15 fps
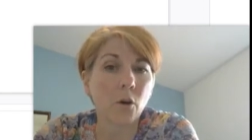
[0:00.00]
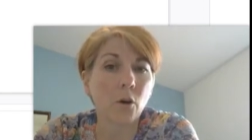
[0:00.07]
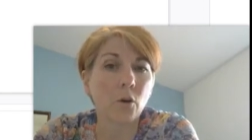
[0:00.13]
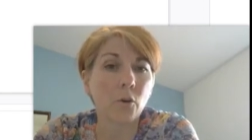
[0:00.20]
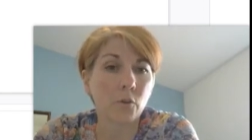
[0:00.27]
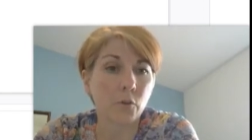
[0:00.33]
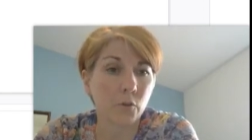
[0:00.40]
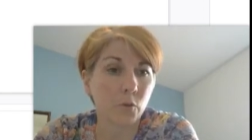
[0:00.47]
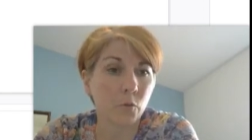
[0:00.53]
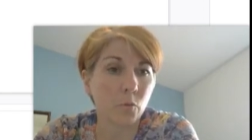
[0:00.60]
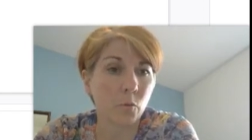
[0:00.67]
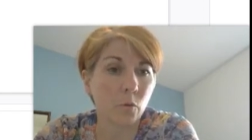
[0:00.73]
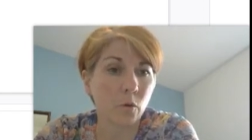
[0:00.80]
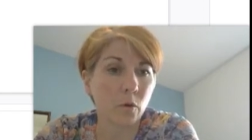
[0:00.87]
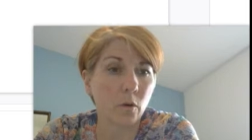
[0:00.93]

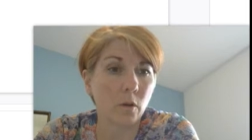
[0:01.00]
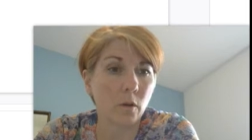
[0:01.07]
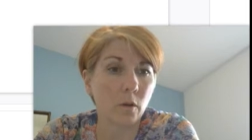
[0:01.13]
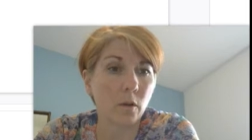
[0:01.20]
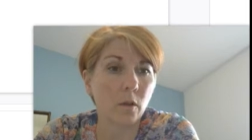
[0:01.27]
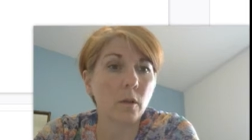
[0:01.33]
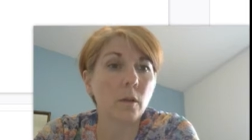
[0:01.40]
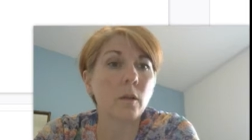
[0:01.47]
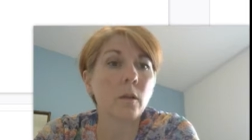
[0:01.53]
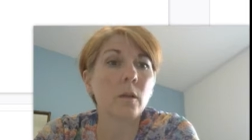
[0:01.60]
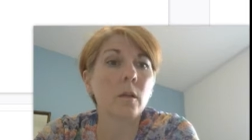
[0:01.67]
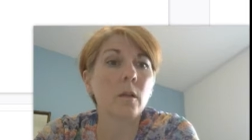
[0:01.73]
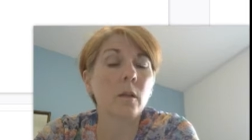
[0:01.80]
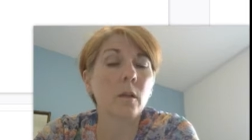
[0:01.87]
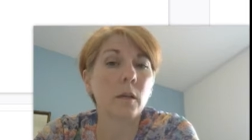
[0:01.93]
school,
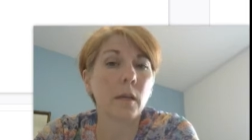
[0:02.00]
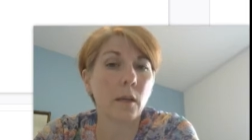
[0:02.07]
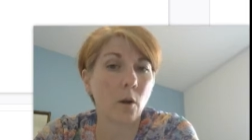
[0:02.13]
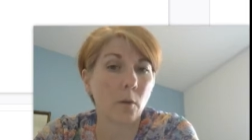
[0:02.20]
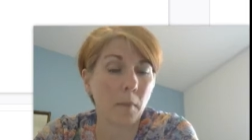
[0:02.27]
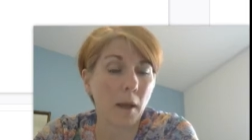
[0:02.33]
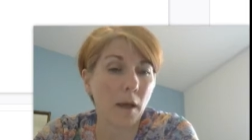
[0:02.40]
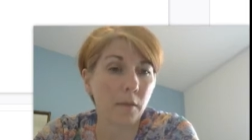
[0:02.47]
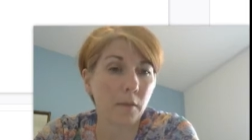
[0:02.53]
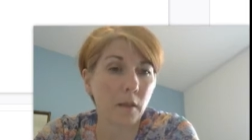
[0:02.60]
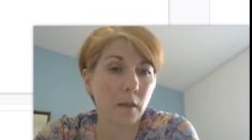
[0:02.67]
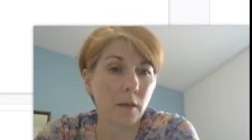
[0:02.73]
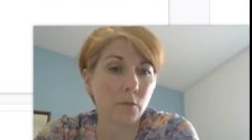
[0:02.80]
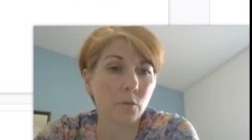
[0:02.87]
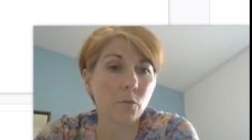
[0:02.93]
in our math
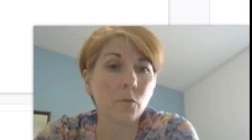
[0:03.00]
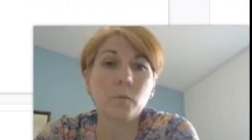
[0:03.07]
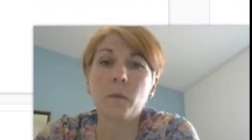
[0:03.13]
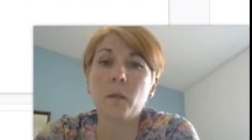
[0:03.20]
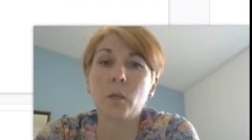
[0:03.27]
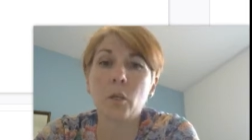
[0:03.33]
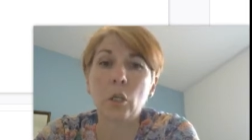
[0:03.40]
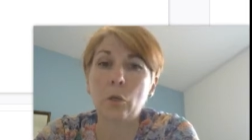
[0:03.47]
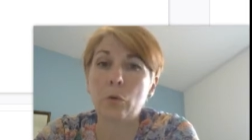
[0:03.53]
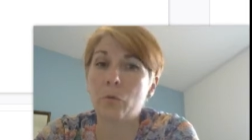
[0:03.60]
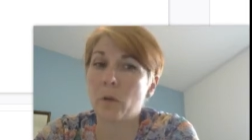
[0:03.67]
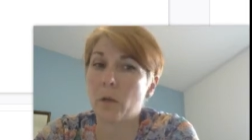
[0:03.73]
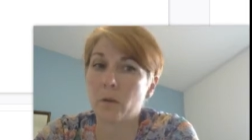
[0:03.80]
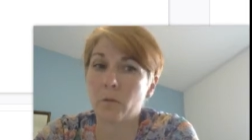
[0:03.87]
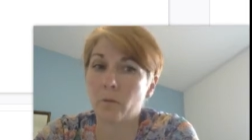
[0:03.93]
classroom that you
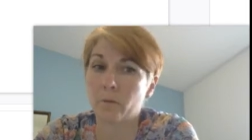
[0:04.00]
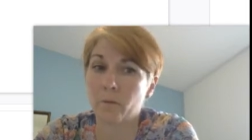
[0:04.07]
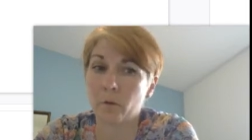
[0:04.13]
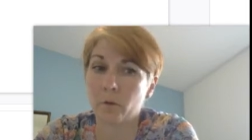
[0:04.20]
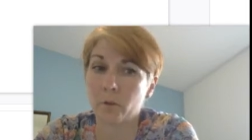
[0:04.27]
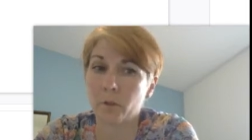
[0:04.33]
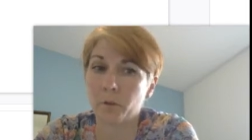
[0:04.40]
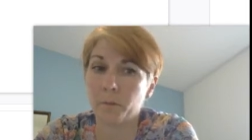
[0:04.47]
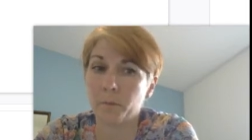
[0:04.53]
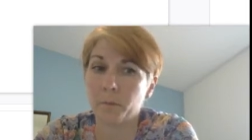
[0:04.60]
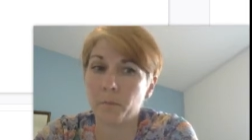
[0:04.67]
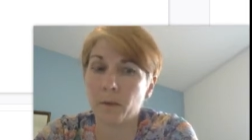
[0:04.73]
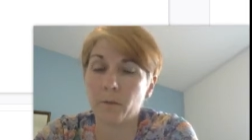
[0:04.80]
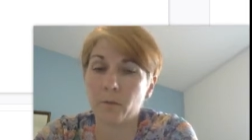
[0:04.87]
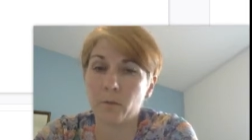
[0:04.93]
can refer to
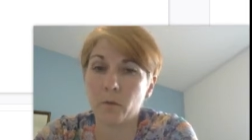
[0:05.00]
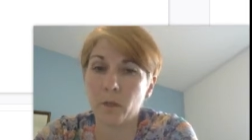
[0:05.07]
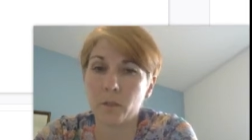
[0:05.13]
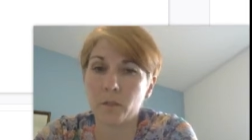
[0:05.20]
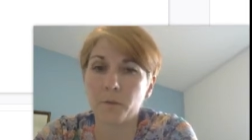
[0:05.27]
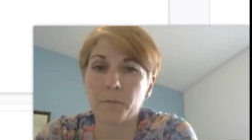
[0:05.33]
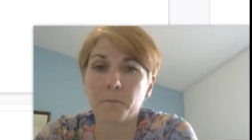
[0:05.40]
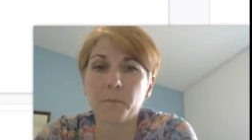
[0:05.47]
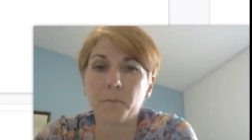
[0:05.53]
if you need to.